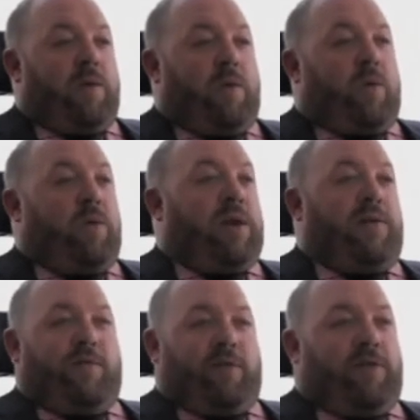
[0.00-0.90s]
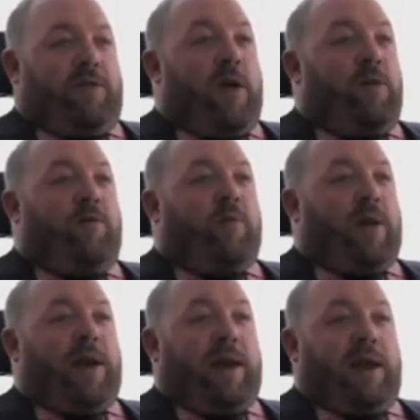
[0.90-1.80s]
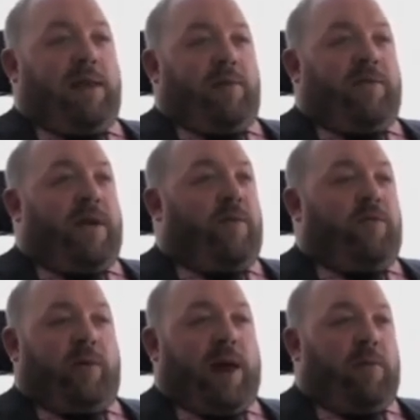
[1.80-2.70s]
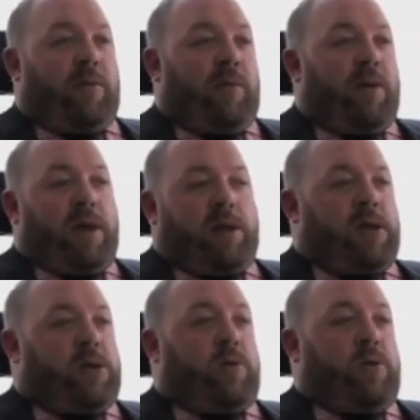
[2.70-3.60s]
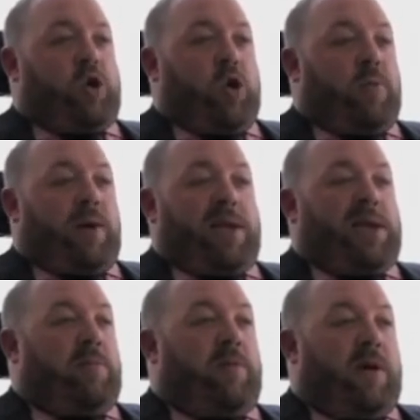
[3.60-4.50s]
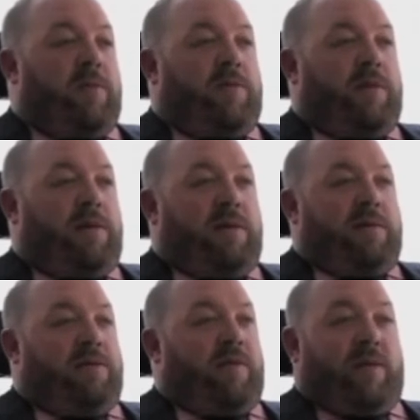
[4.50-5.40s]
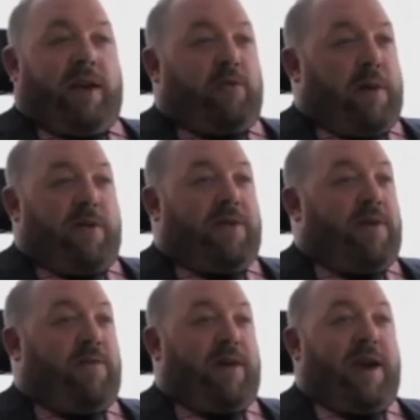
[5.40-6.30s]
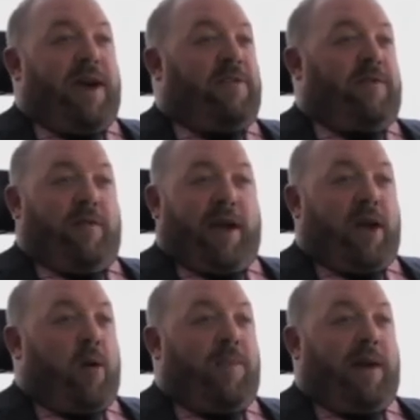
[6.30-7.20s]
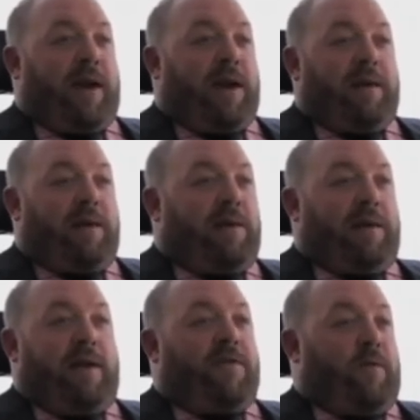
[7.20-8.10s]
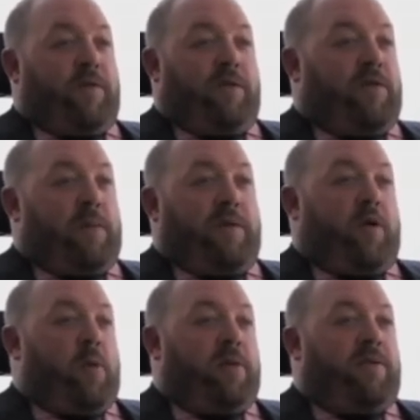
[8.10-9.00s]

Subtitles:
or the difference knows what they need themselves to enable them to do the job. And sometimes it's not that expensive, it's not that complicated, it's often just a bit of common